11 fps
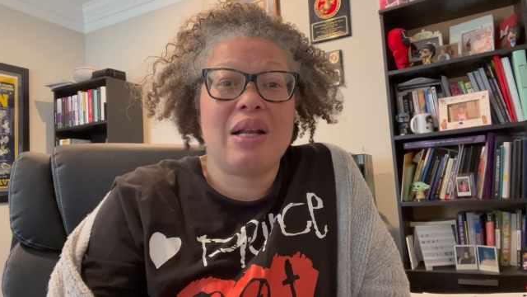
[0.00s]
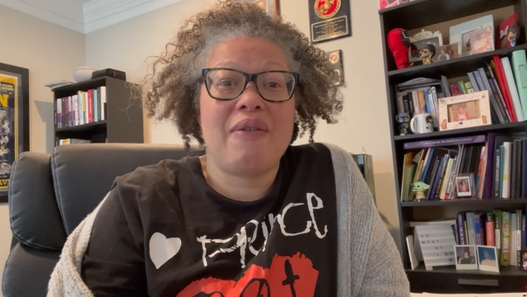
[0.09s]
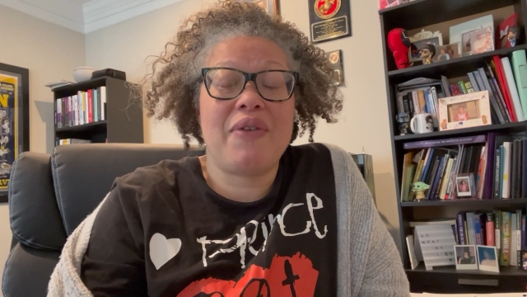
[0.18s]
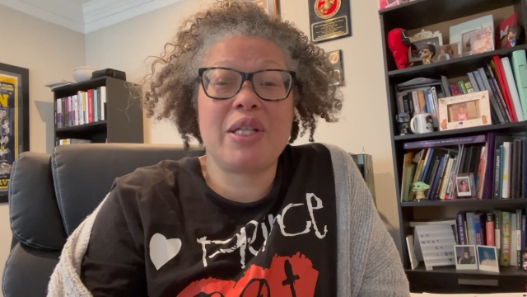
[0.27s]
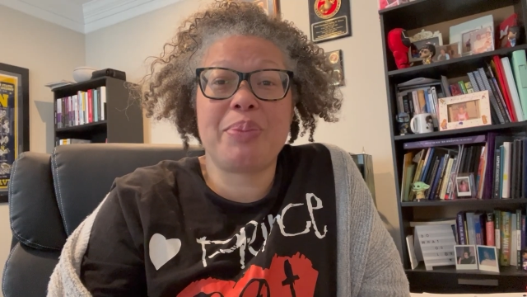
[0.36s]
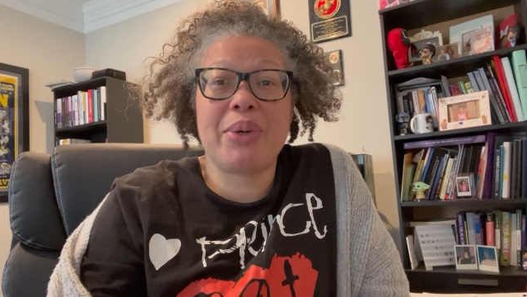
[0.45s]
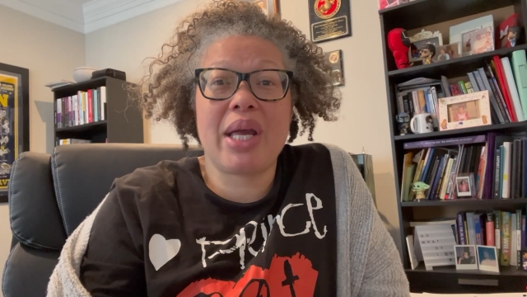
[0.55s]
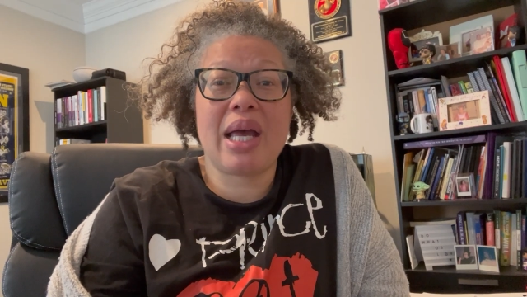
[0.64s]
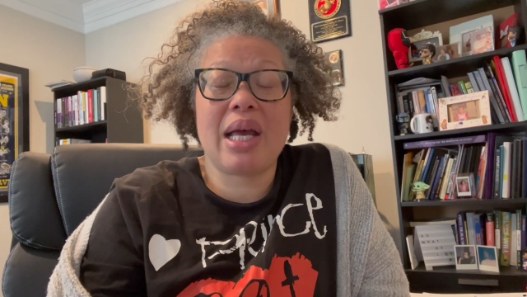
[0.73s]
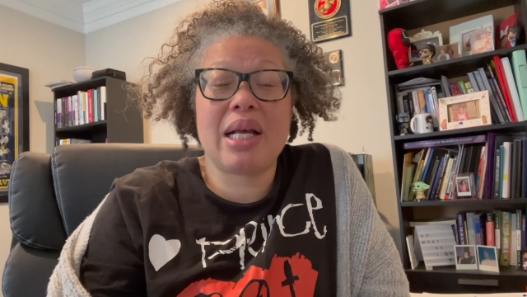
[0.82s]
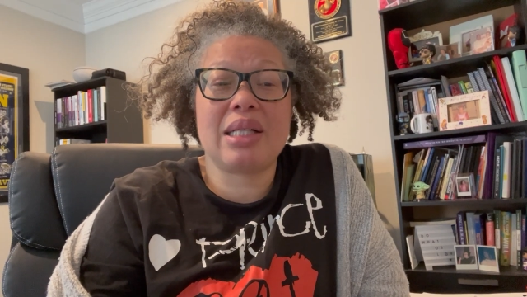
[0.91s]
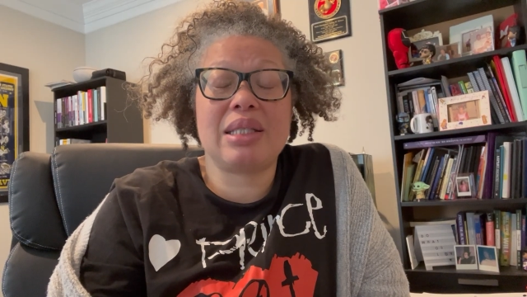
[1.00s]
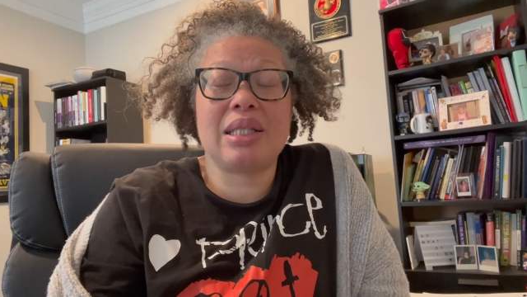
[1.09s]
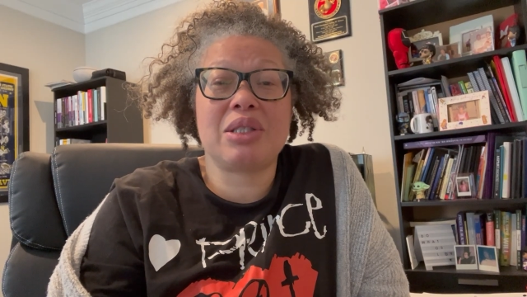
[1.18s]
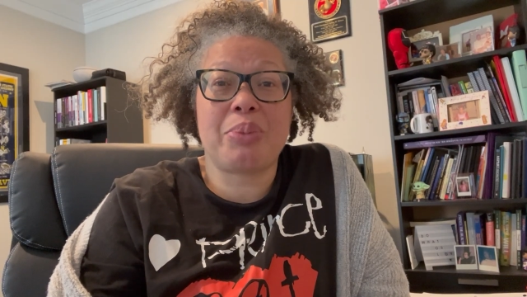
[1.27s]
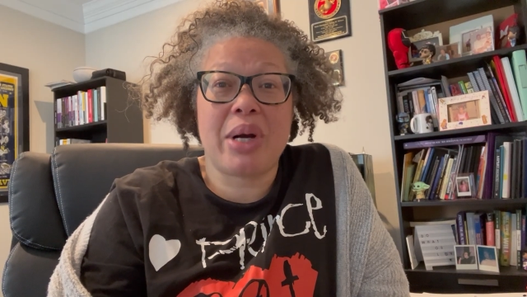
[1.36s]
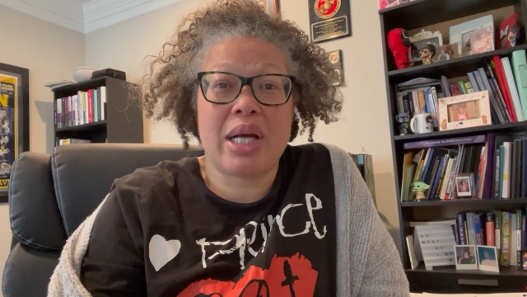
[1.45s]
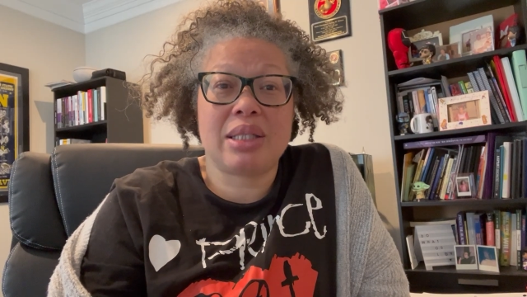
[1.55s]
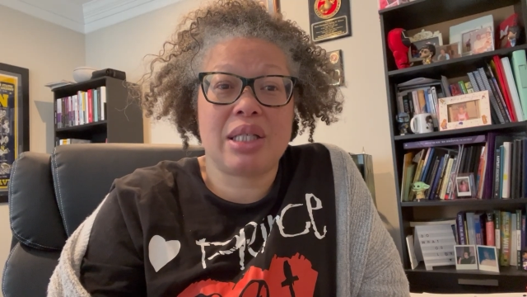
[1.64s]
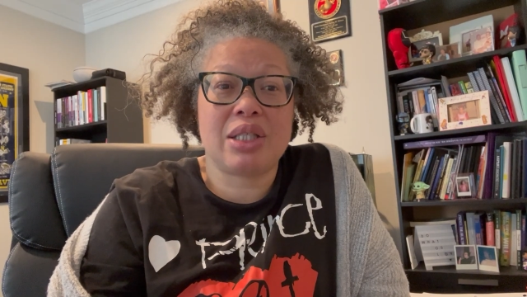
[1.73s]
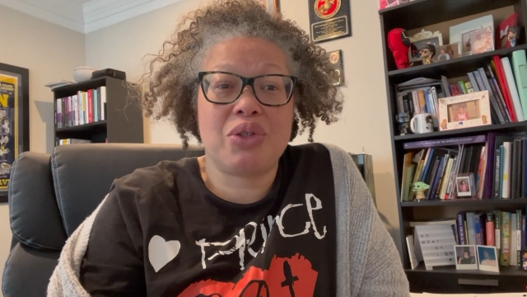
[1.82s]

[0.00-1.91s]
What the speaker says: Facebook ads is a process.